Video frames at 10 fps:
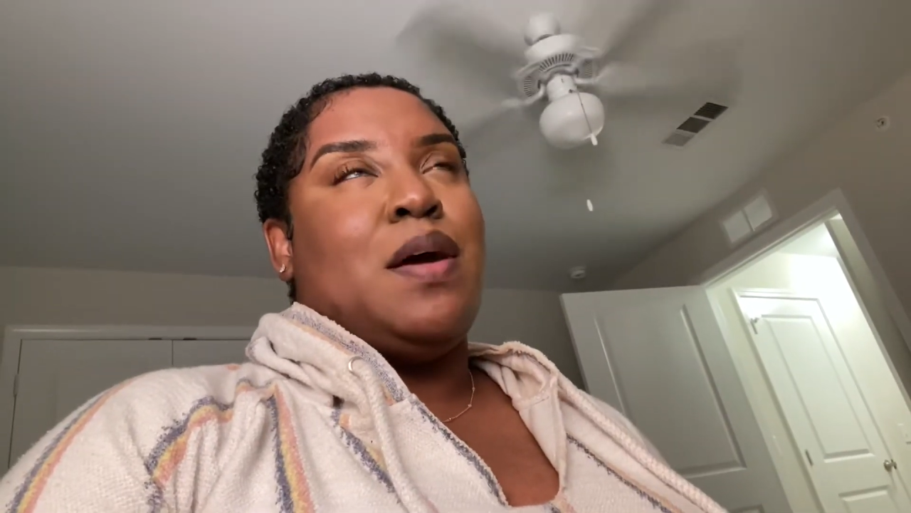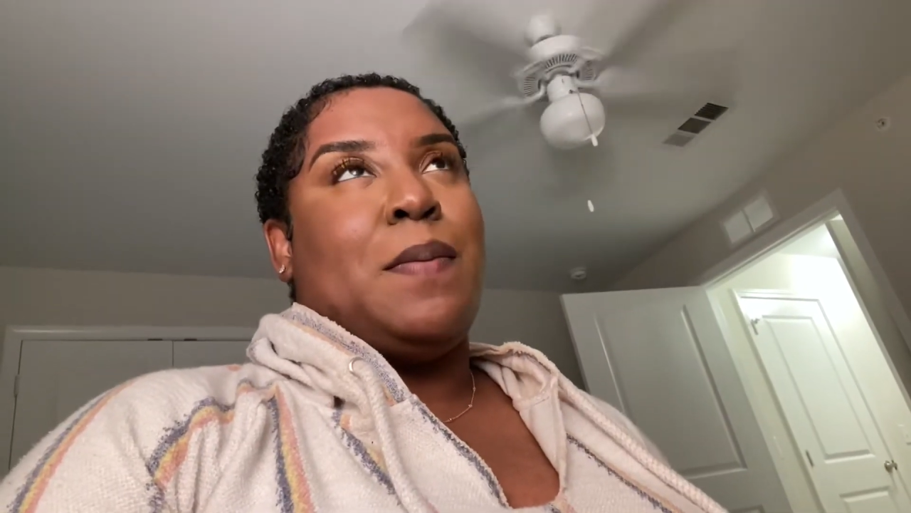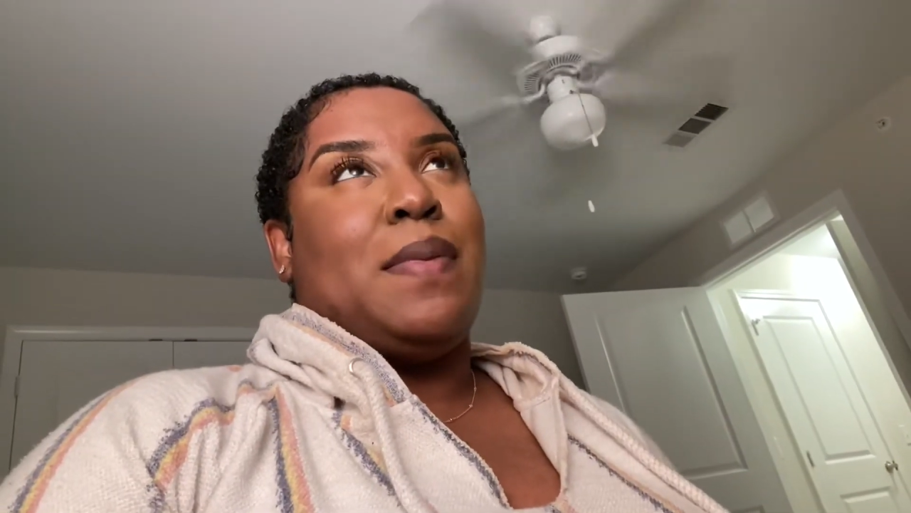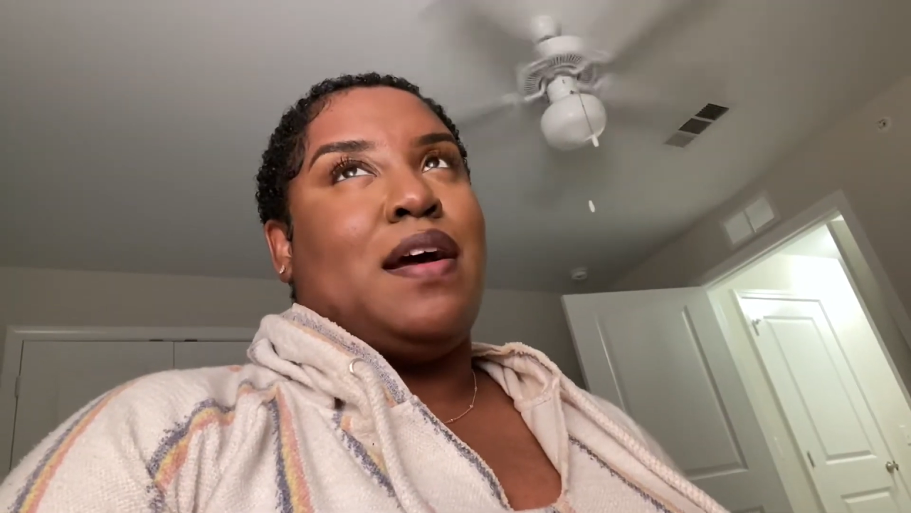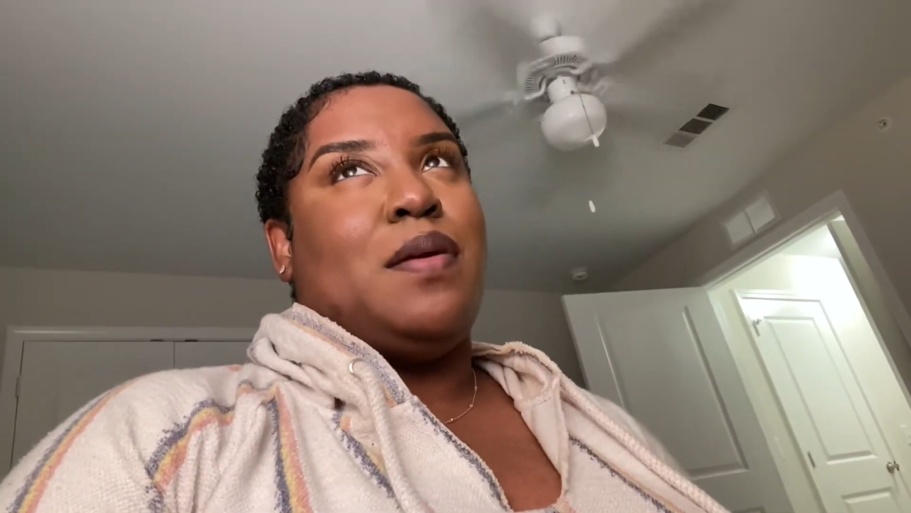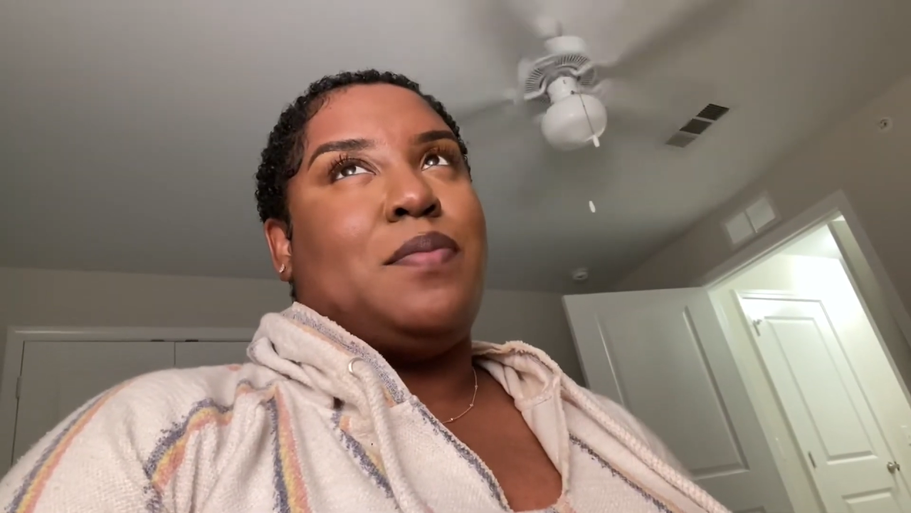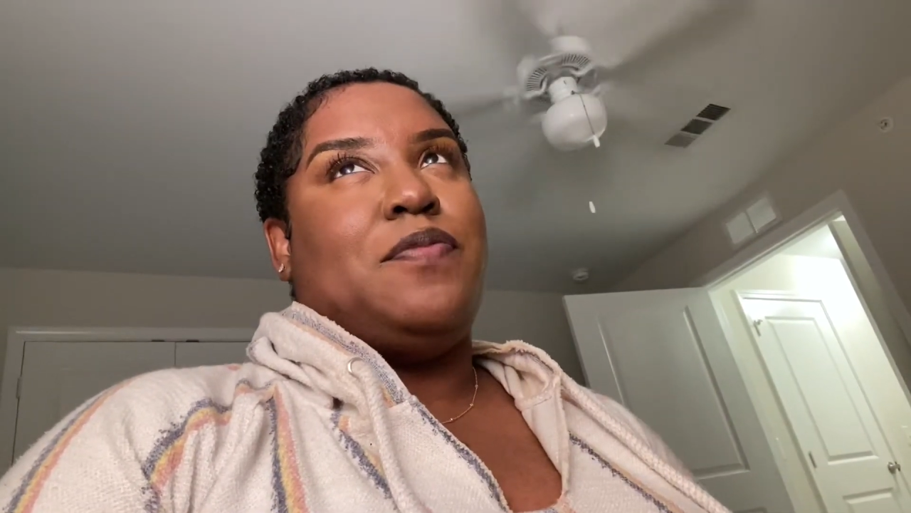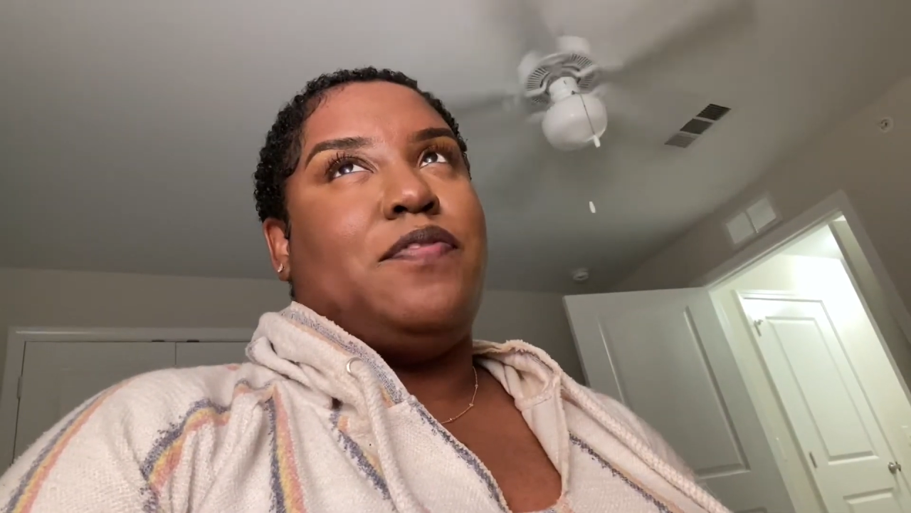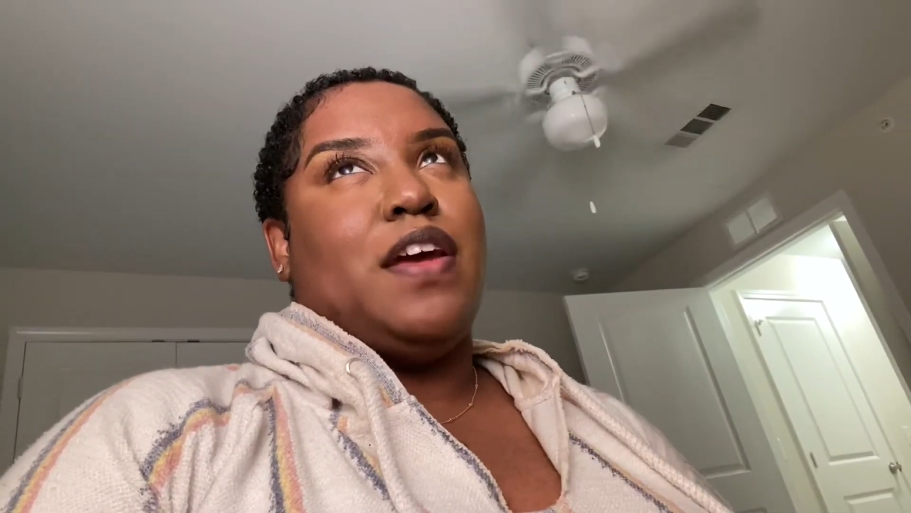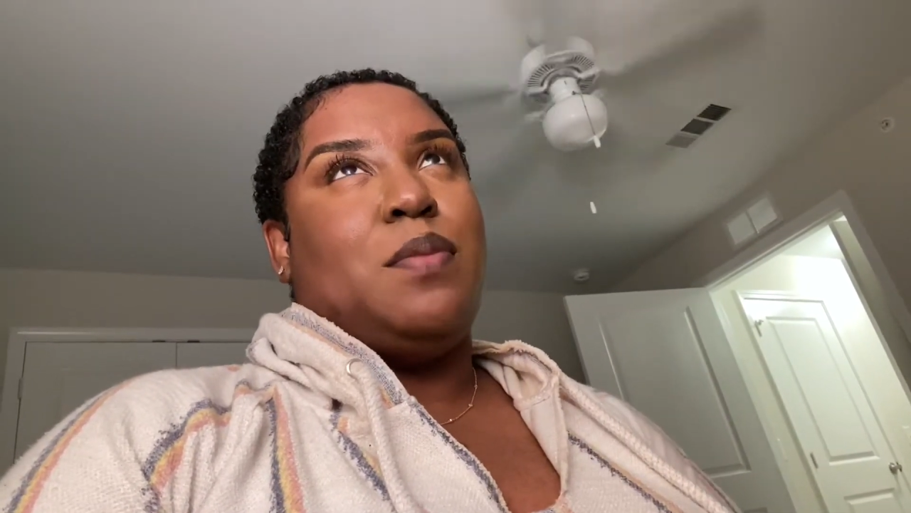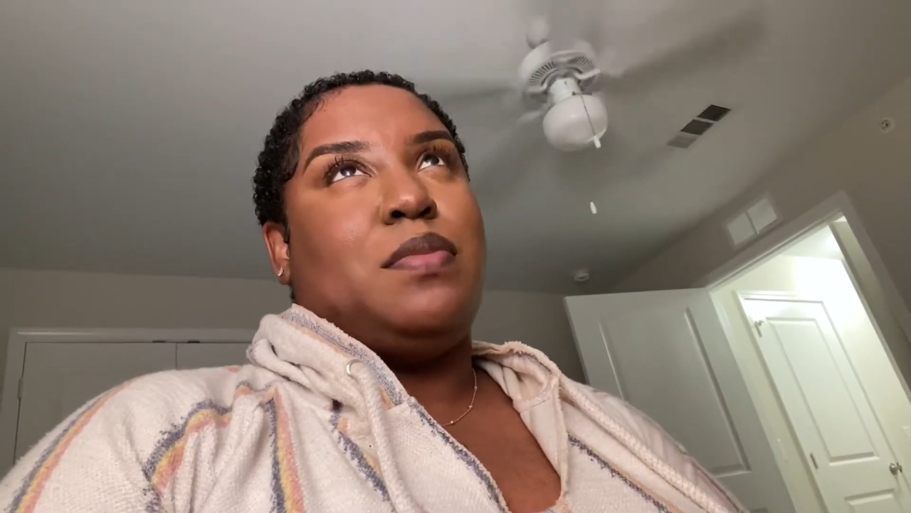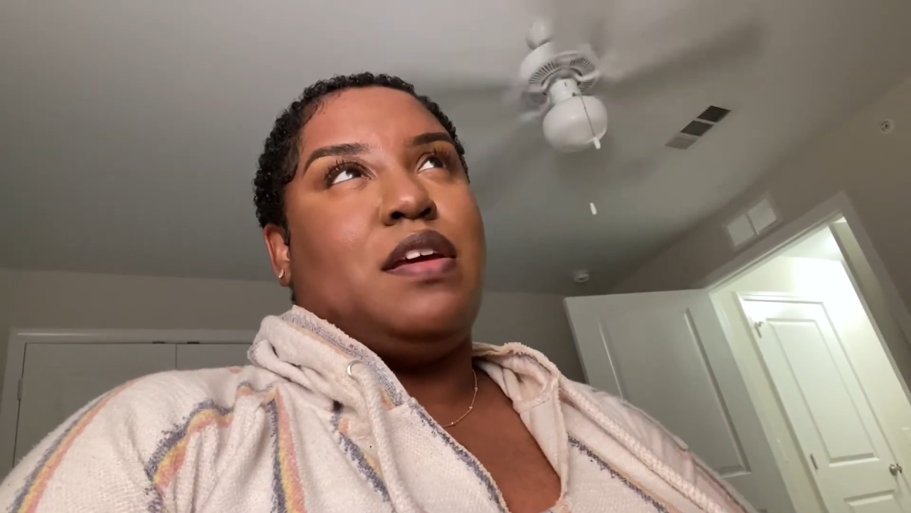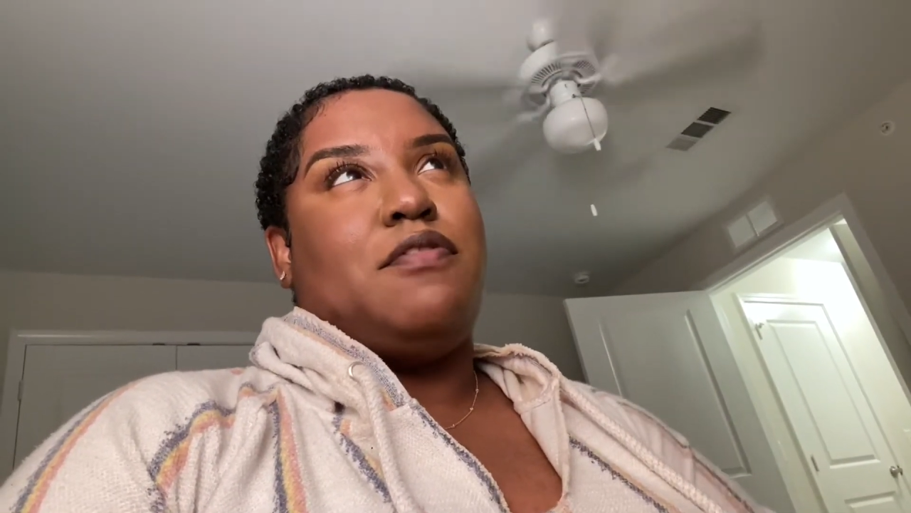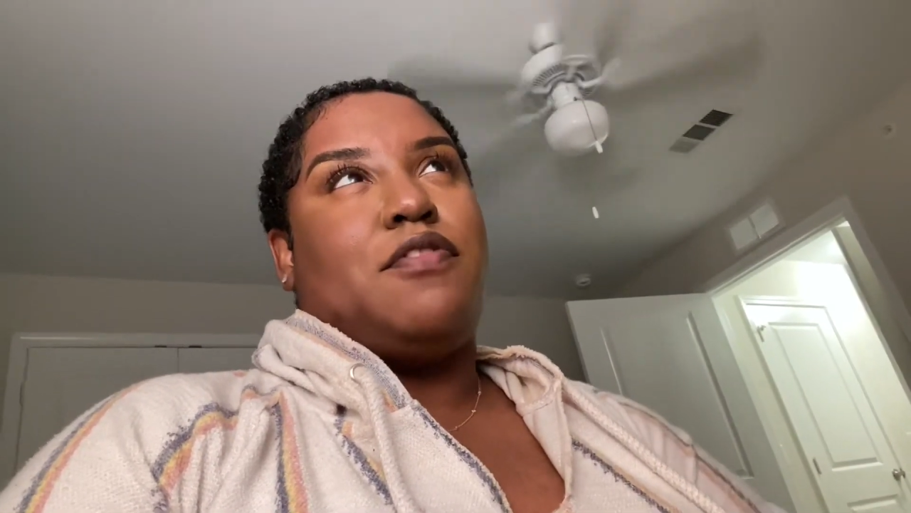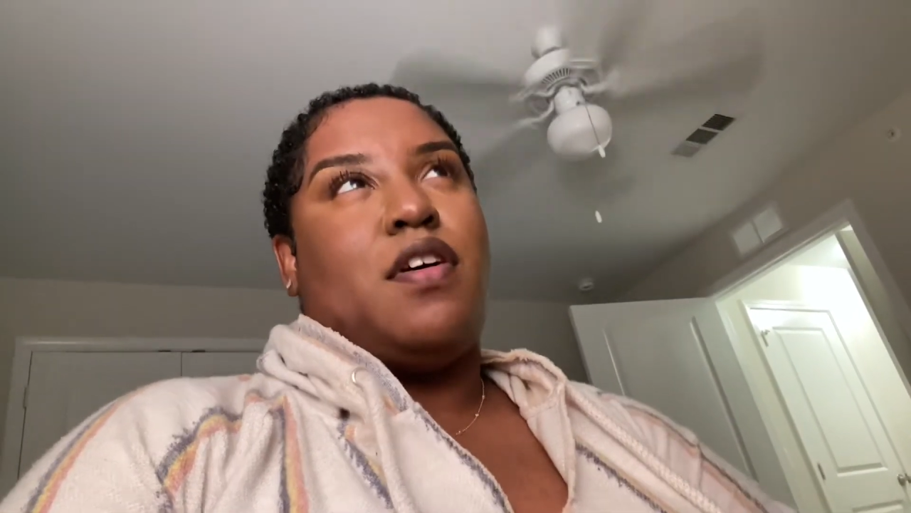my
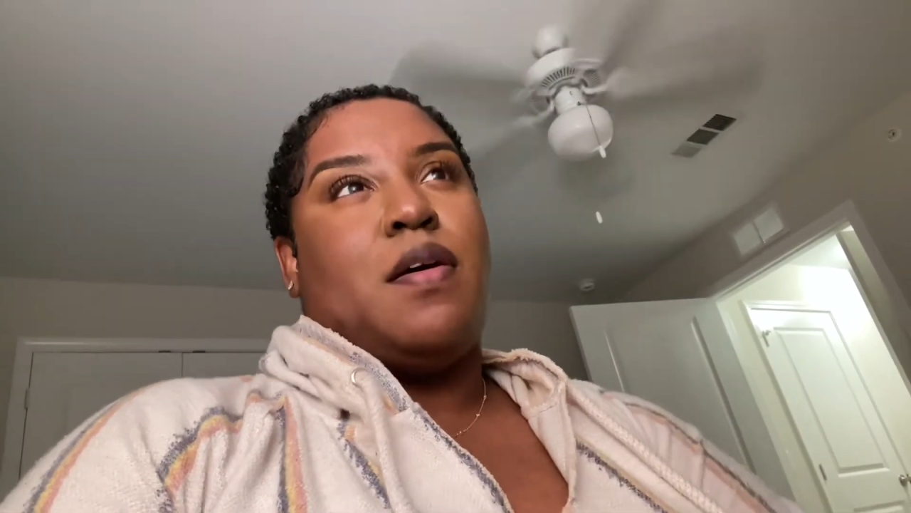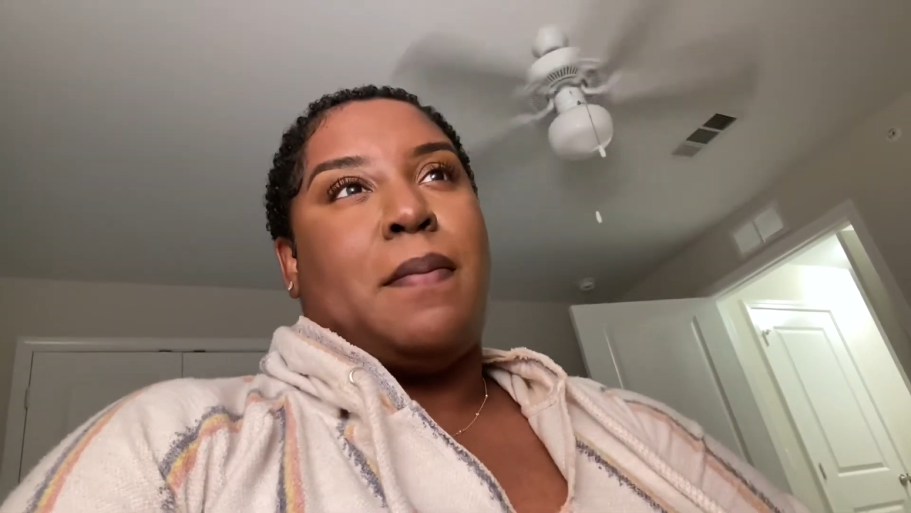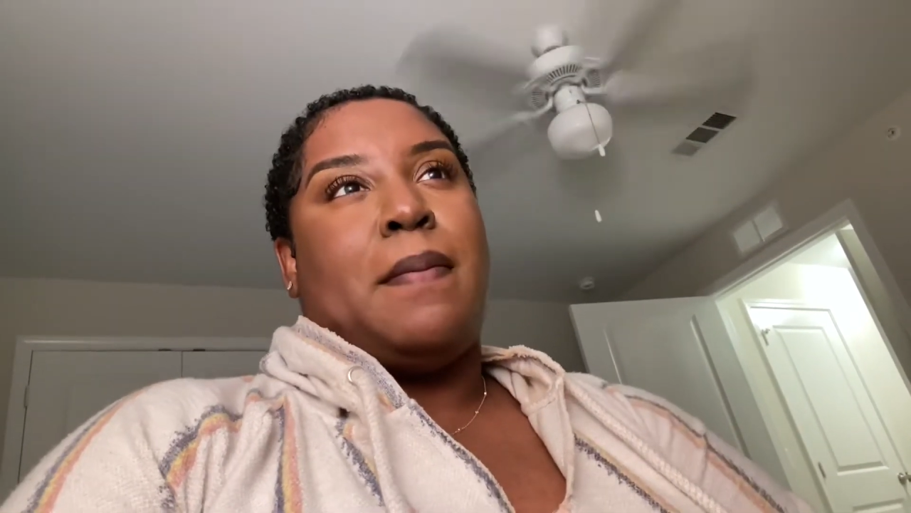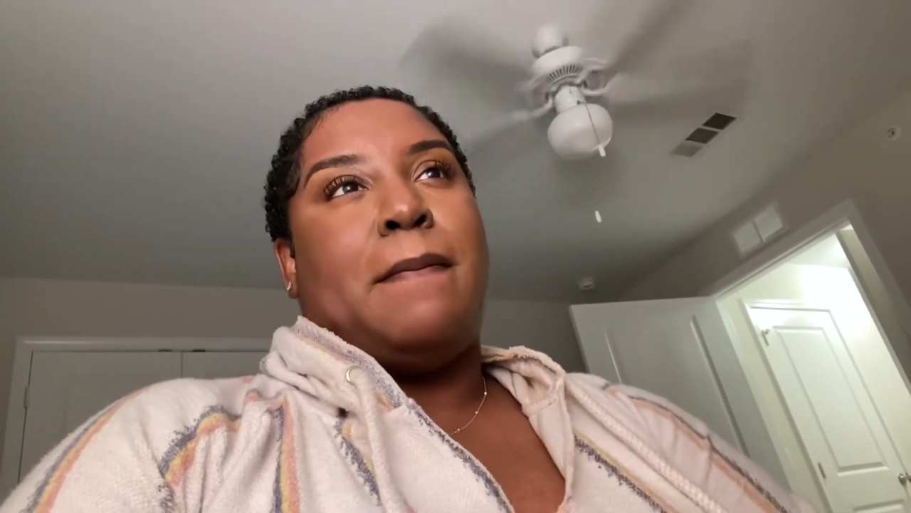family from